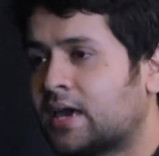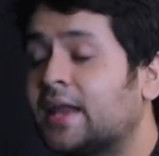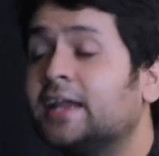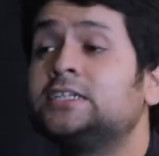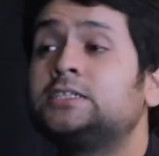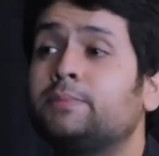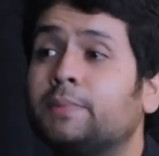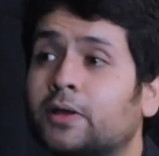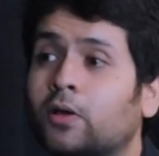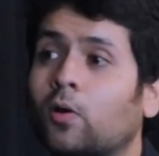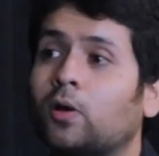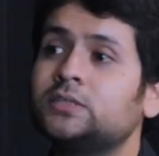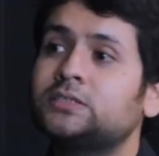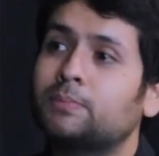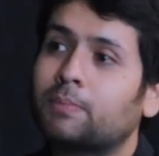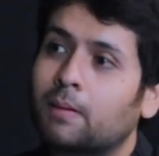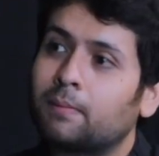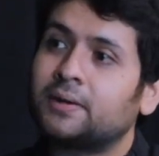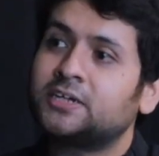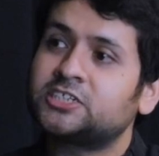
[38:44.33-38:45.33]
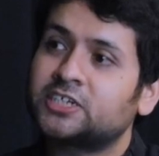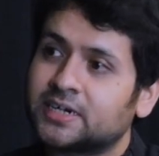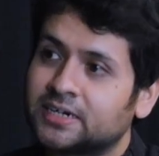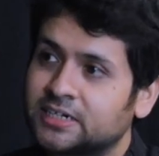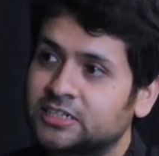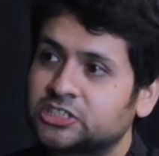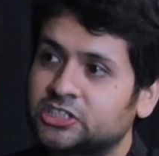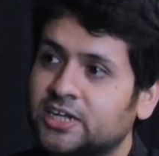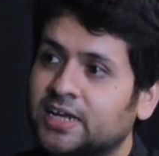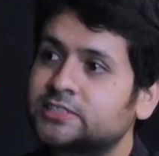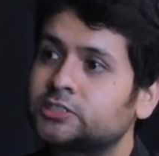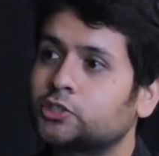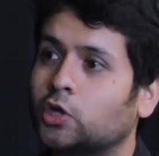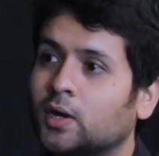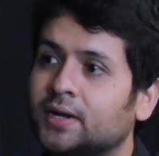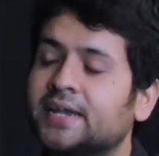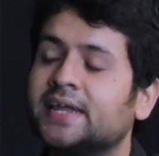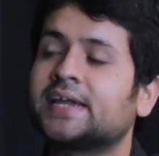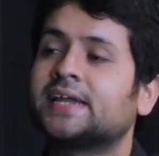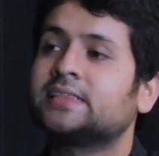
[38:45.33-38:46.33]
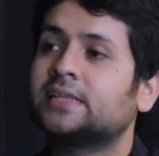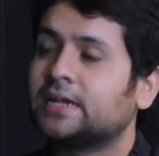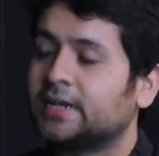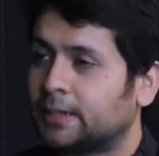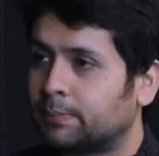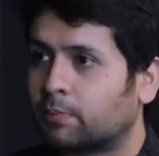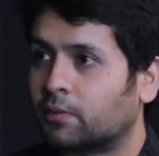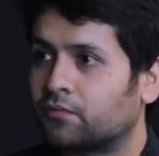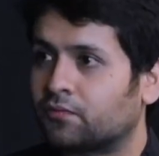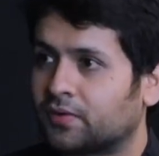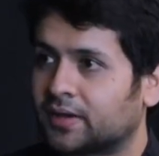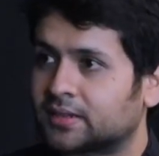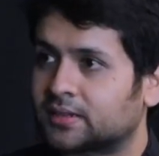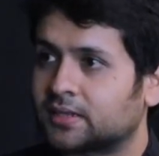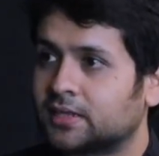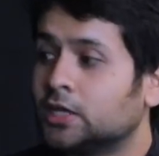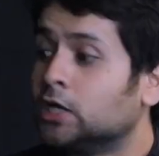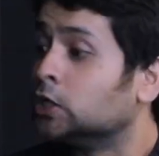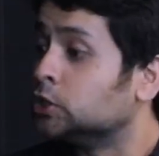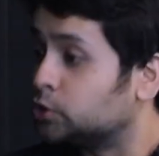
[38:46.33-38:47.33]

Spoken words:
And it's because the publishing industry has not taken the leap of faith.